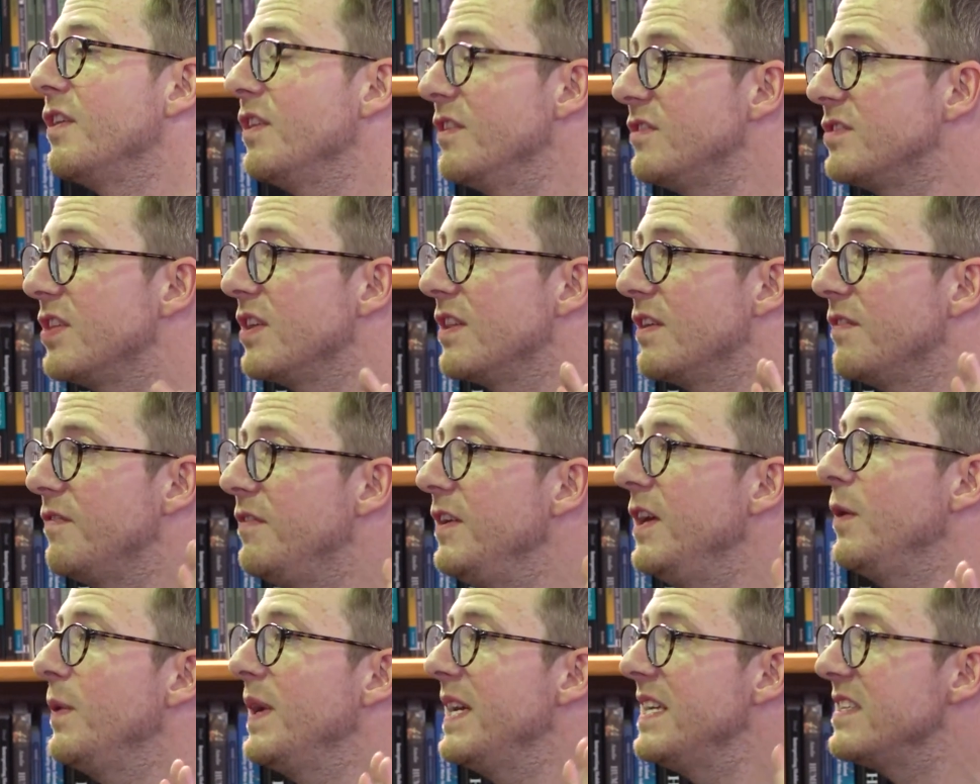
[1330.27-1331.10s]
So the
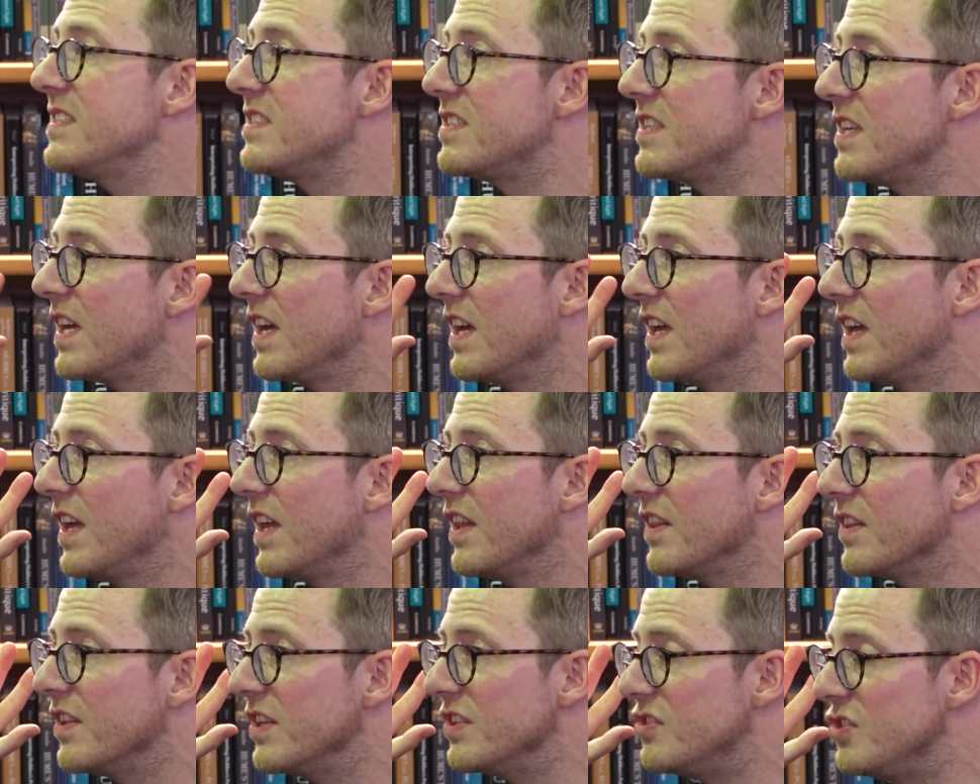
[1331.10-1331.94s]
view is
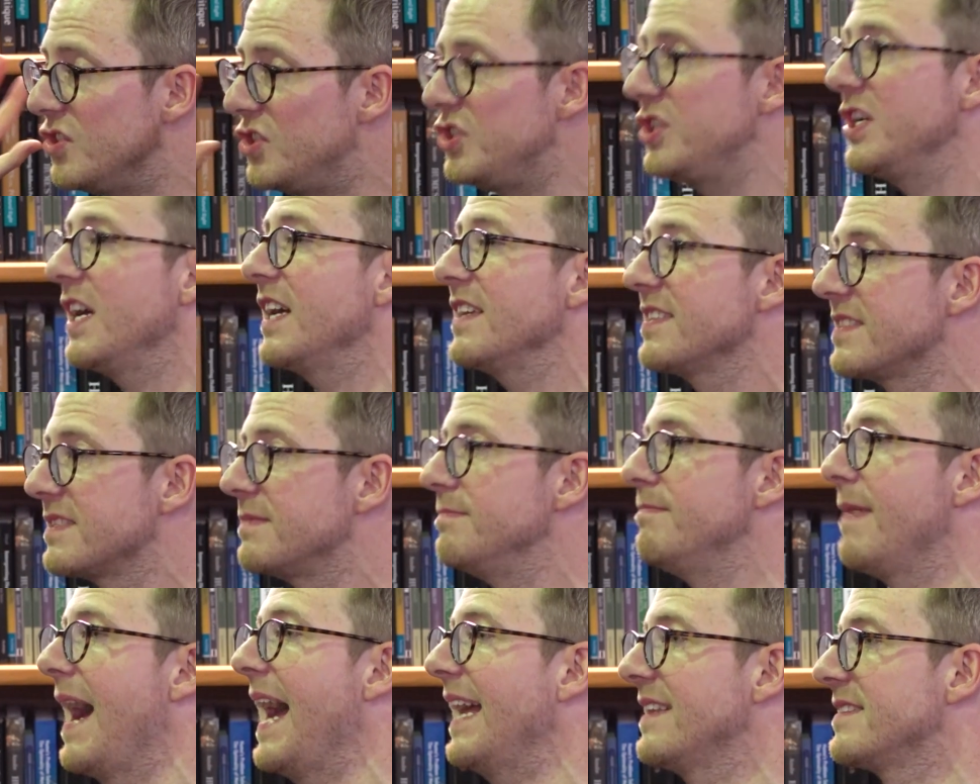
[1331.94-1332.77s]
there's just
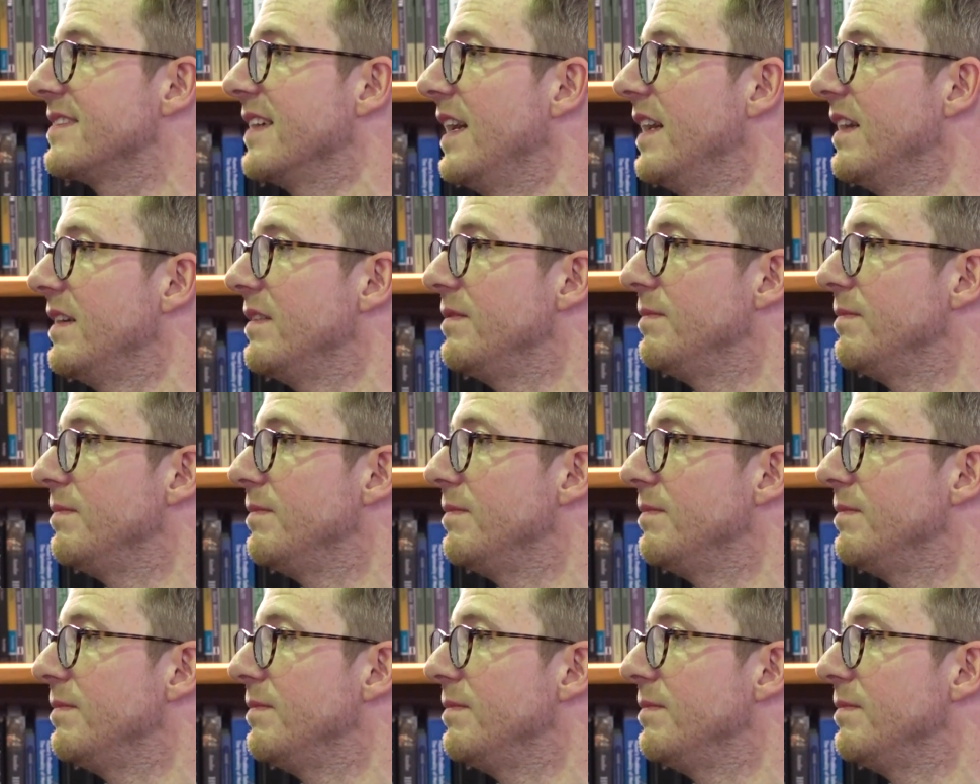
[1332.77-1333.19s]
matter,